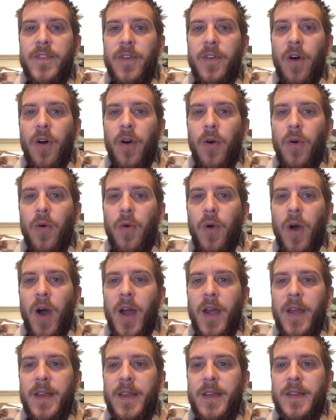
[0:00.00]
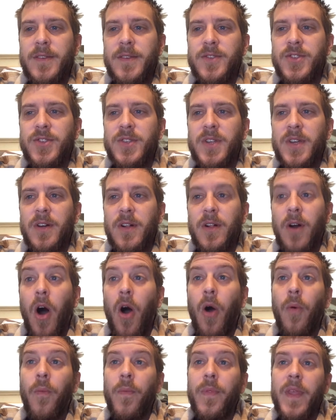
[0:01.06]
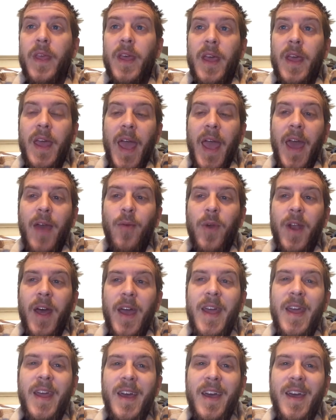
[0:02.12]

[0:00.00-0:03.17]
So I still and when I